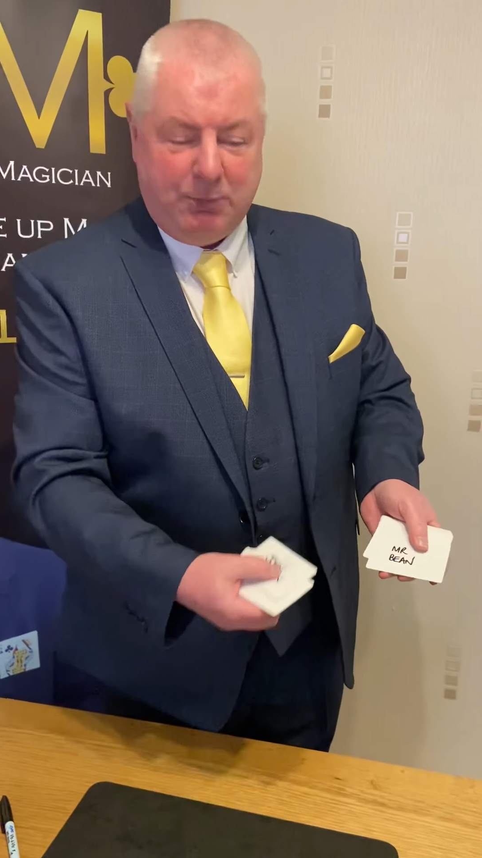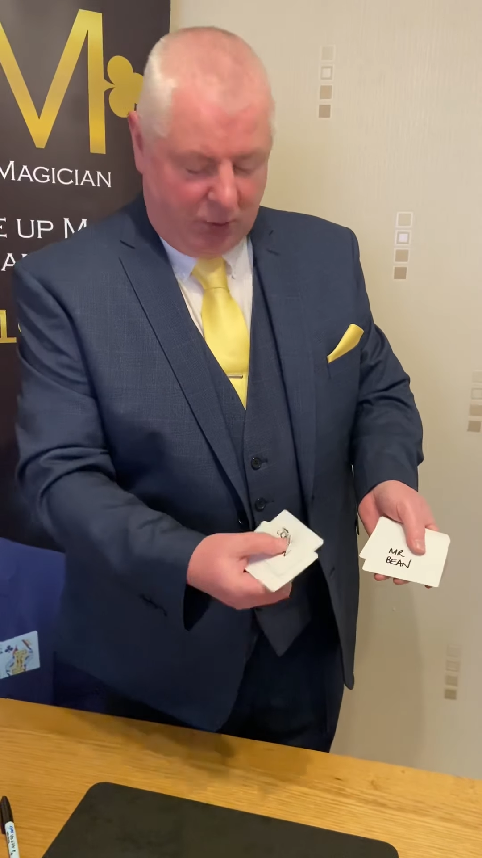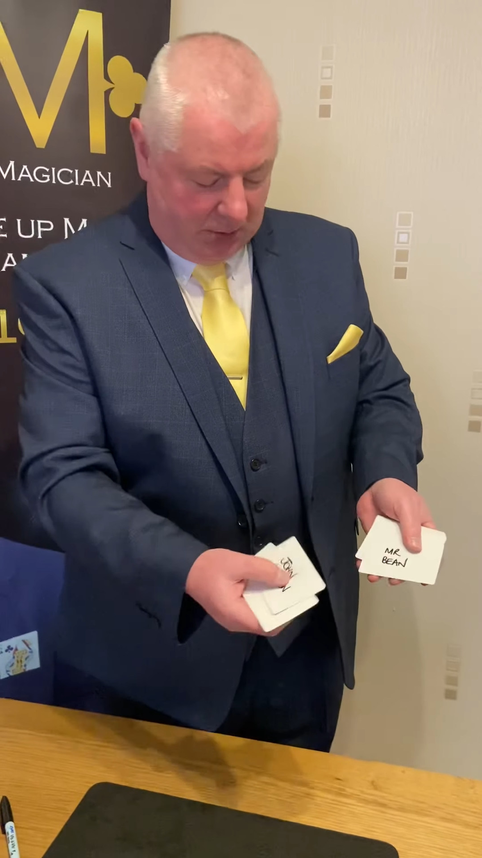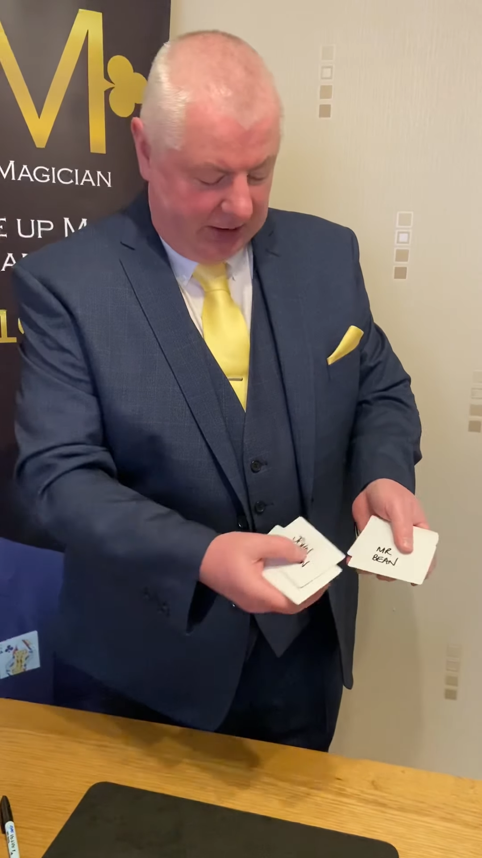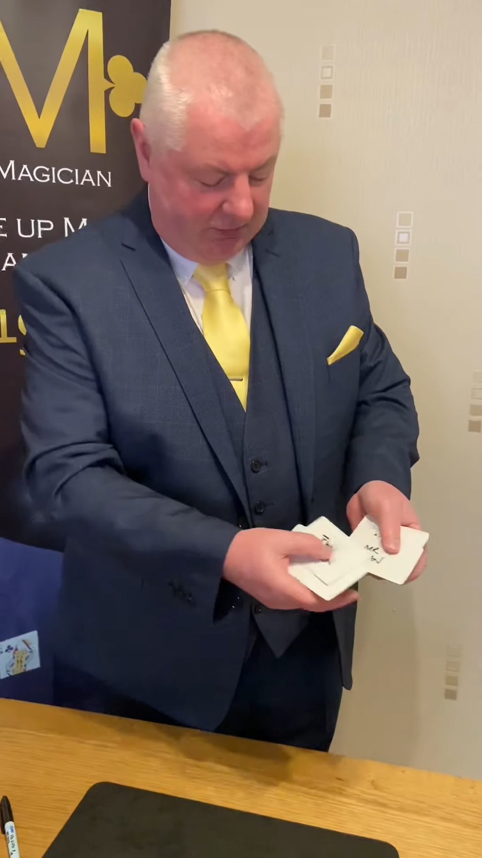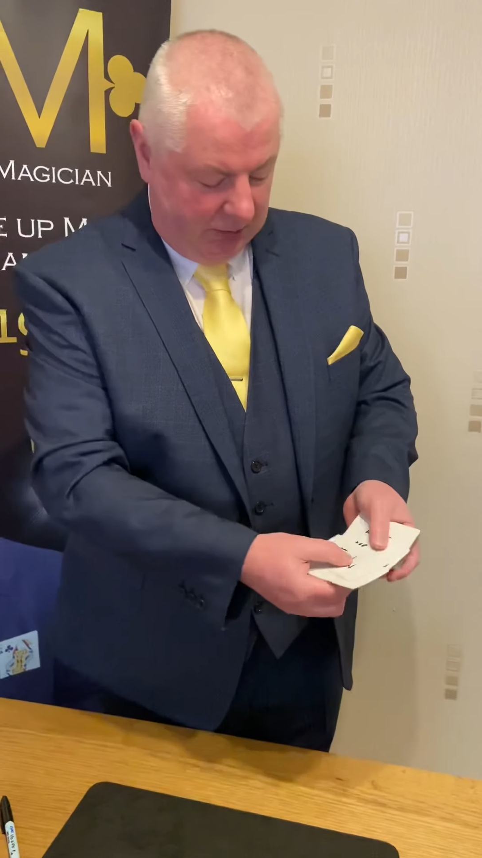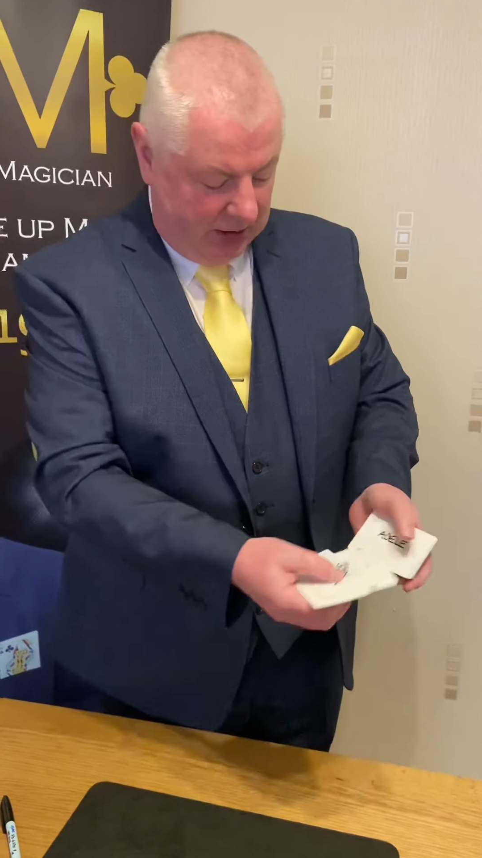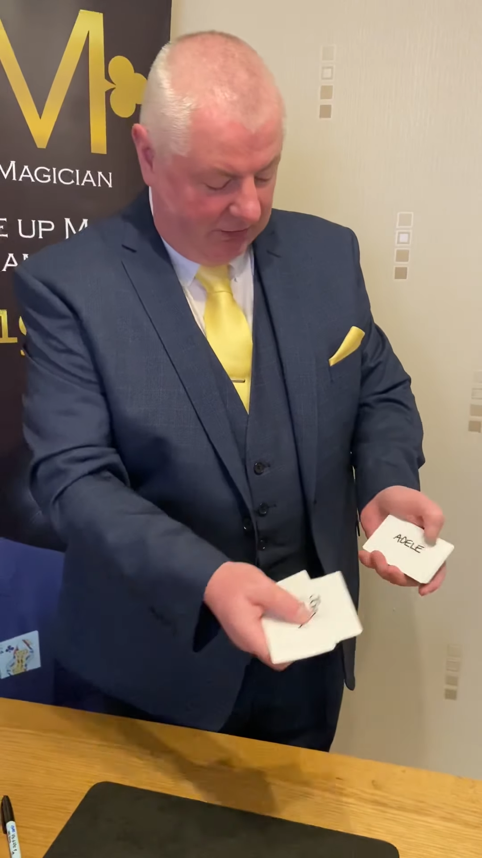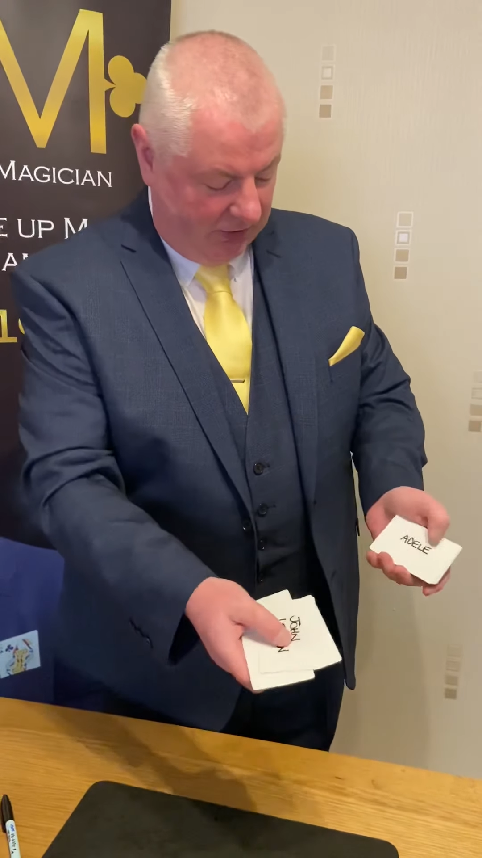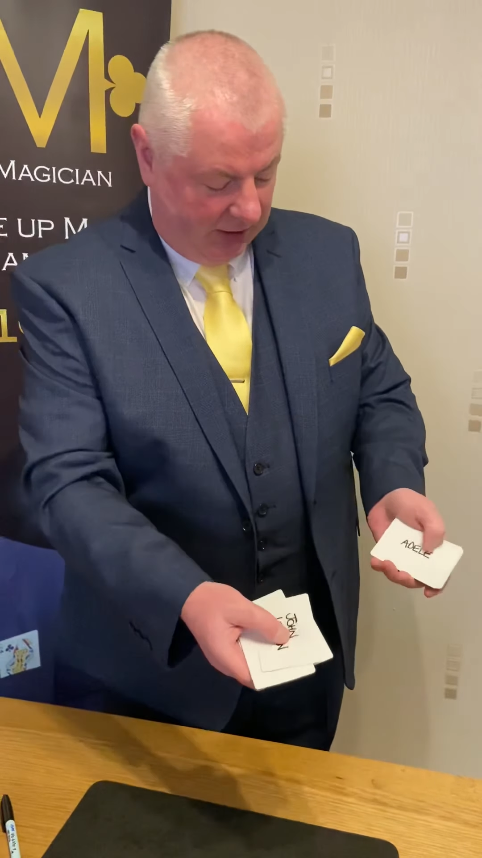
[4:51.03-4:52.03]
but we'll leave him in
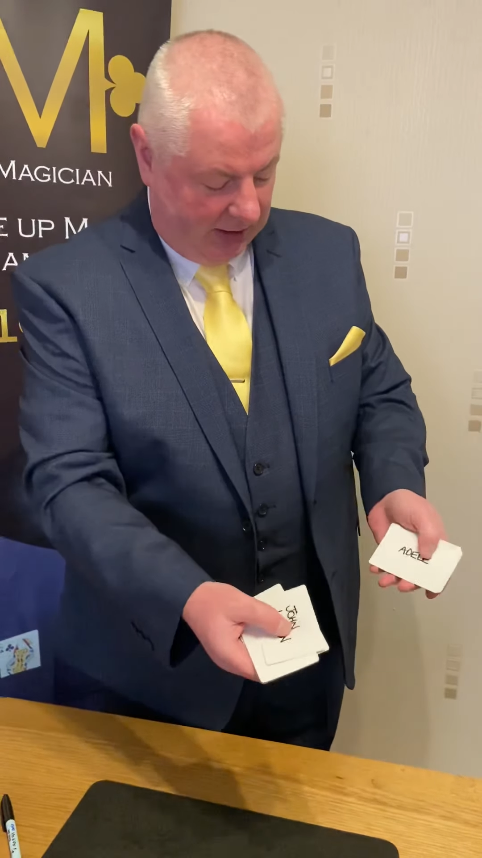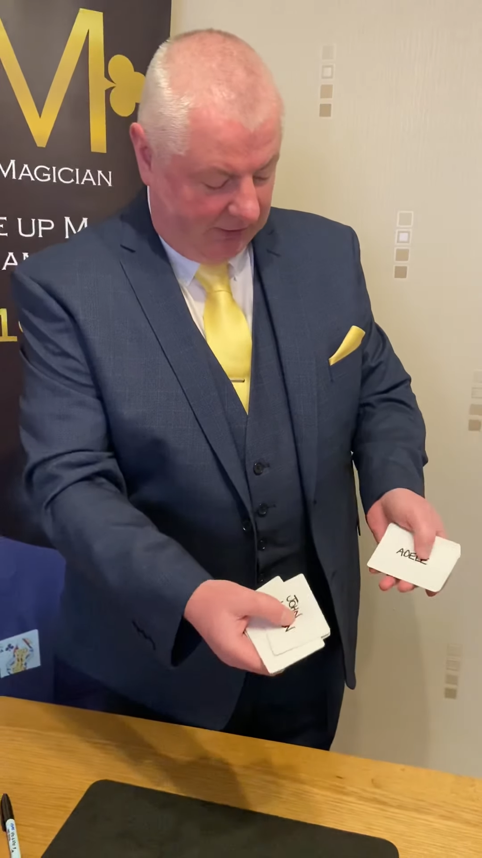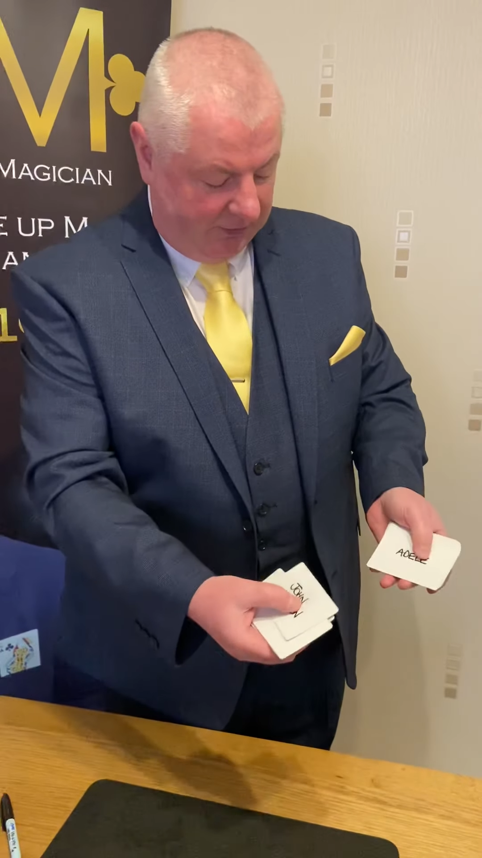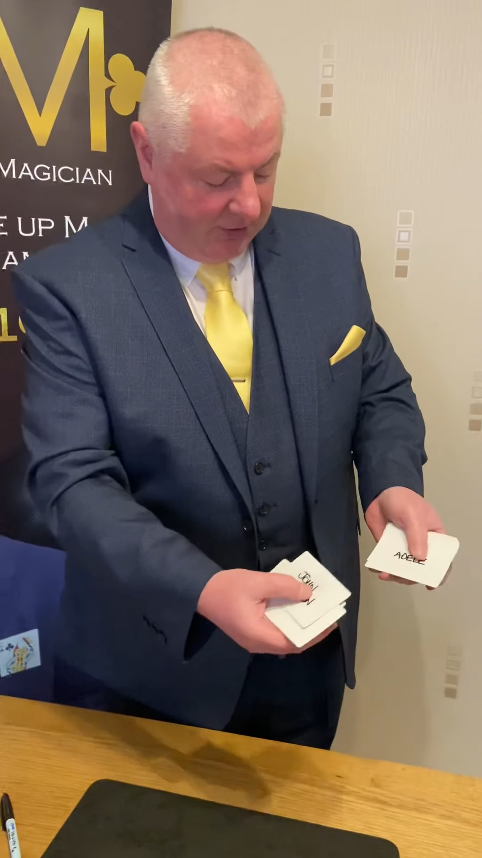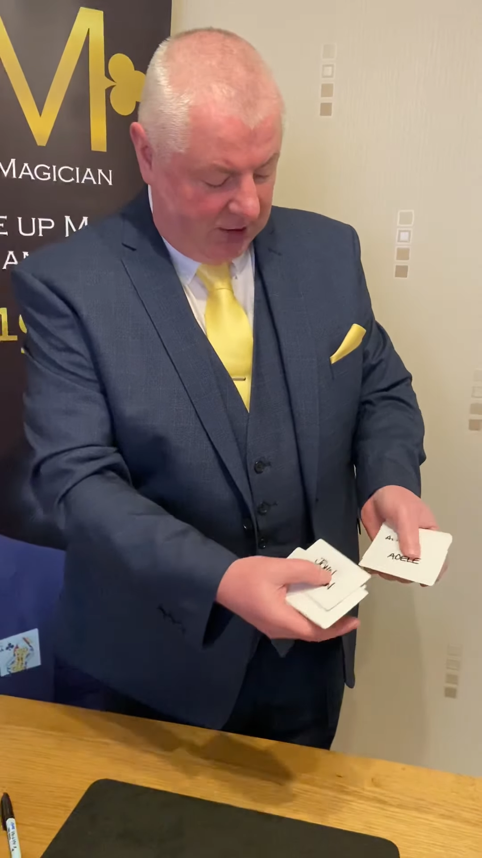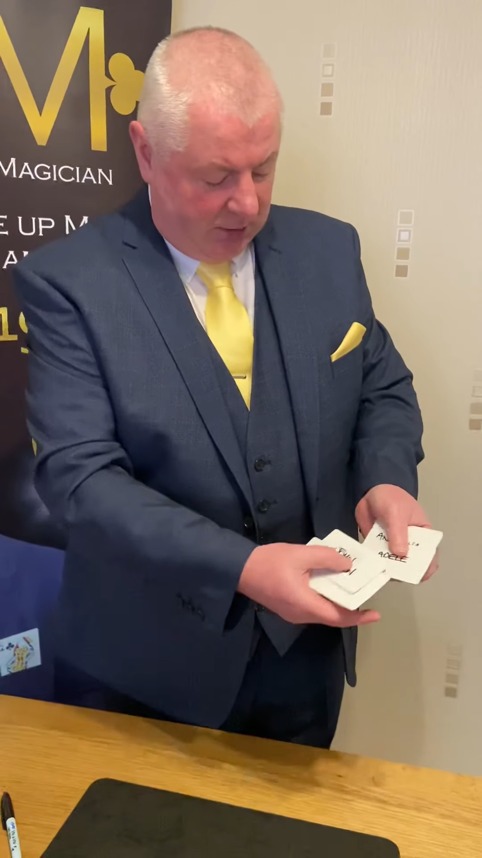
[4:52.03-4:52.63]
here for a laugh.